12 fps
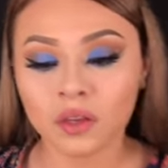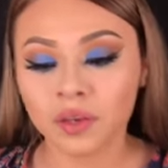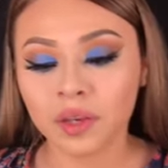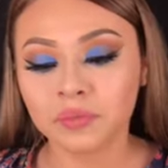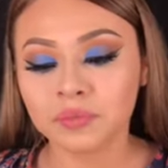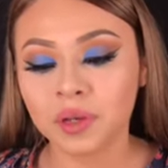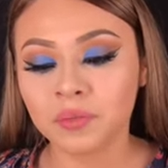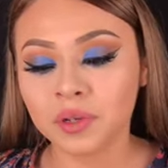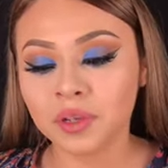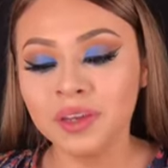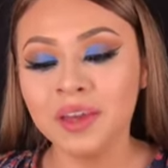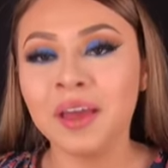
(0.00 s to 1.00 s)
Okay, I'm
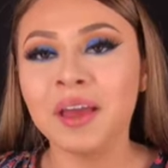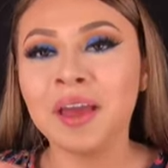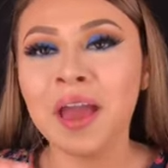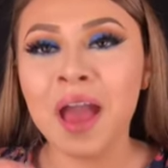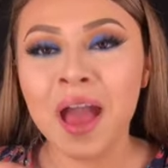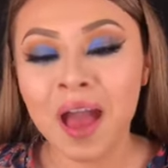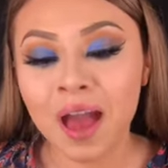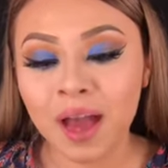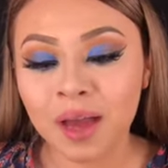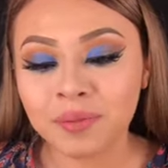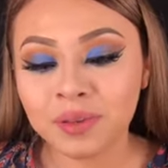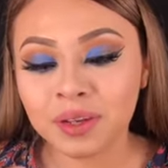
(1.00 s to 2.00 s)

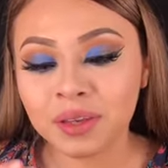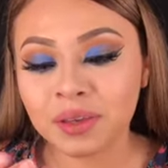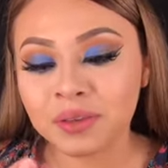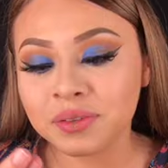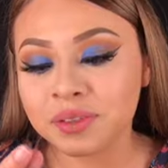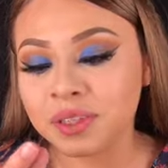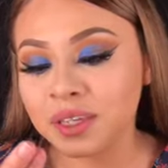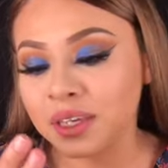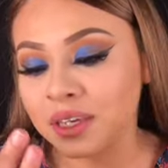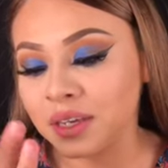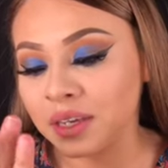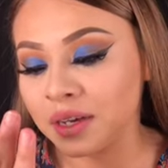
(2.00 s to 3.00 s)
gonna use
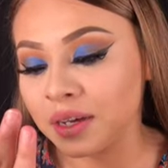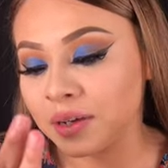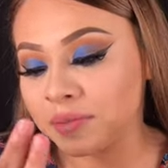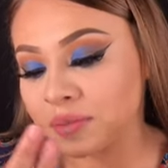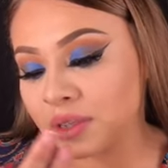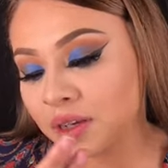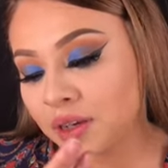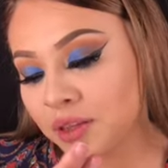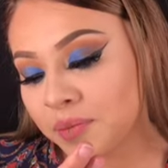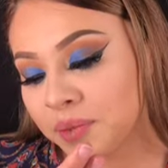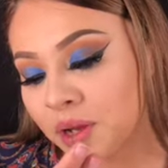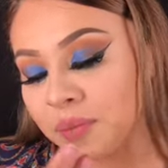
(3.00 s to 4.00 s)
the
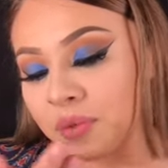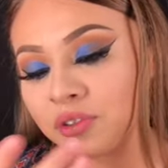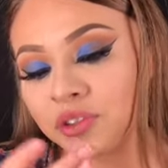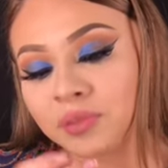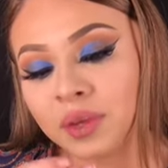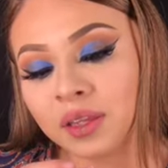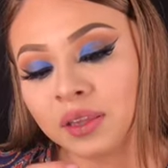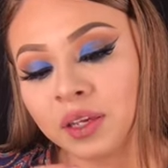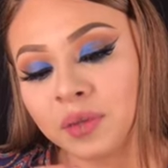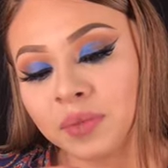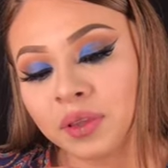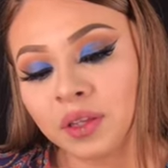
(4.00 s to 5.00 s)
ColourPop Ultra Matte
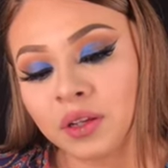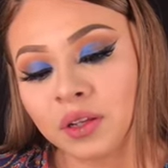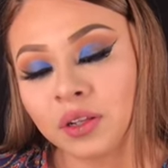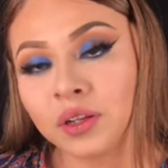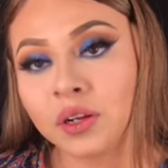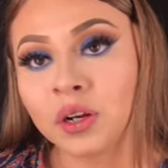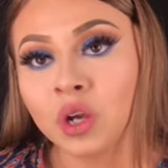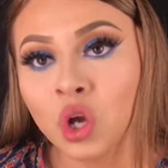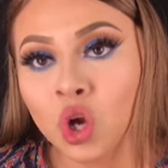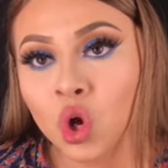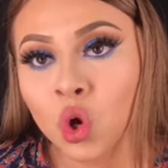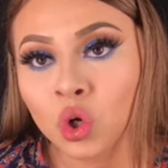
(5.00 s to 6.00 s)
Lip in the color
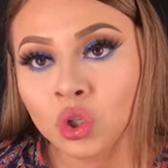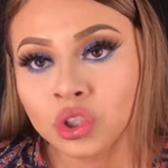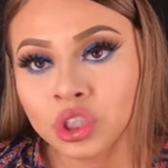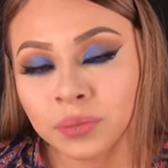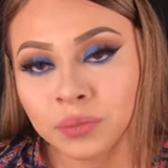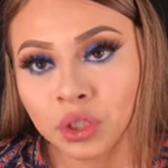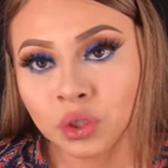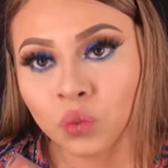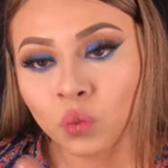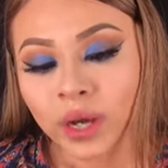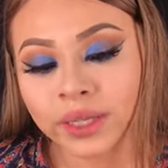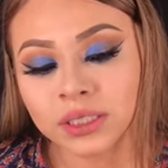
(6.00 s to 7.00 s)

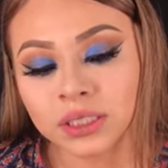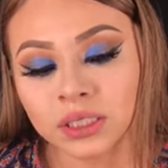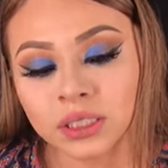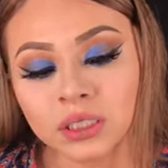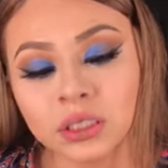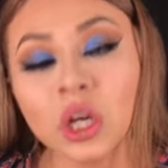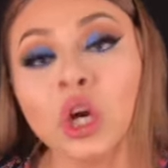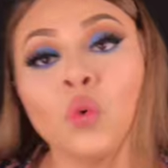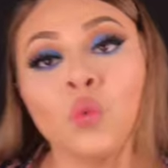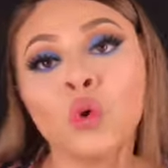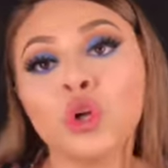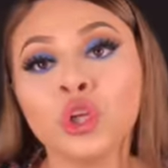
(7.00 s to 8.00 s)
WYD.
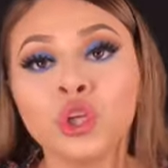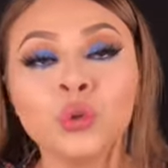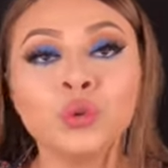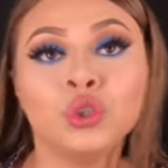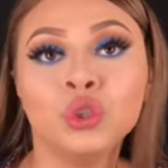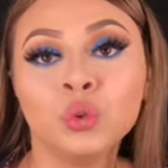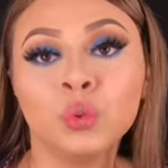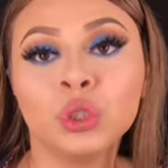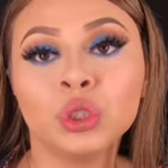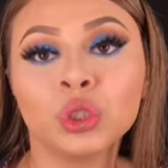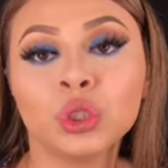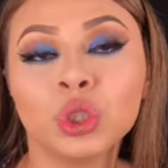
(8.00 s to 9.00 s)
What are you
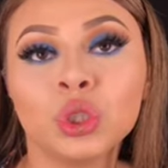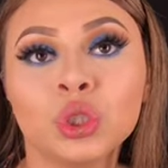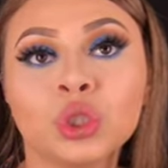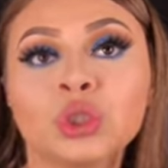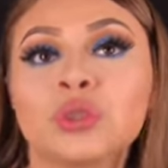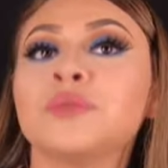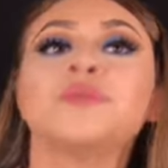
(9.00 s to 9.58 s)
doing, sis?